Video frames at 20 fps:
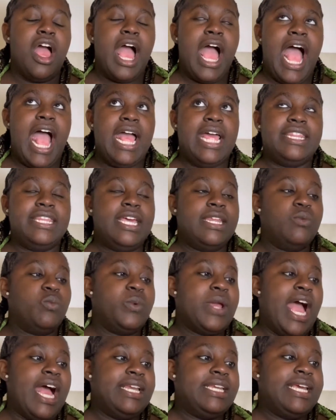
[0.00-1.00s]
And then
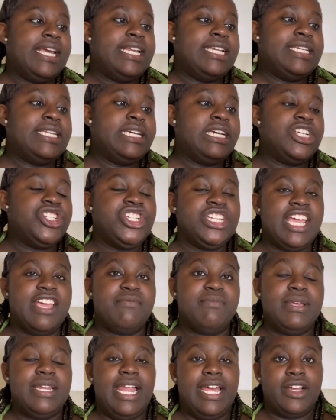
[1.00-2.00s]
we had India. She gave
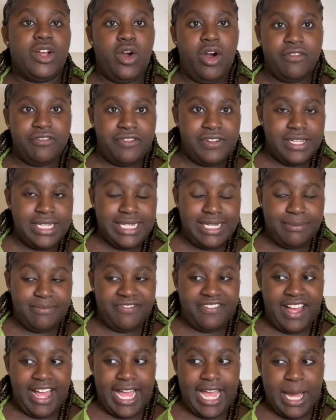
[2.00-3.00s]
me like confident
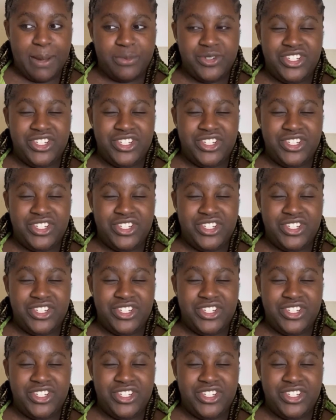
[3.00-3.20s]
vibes.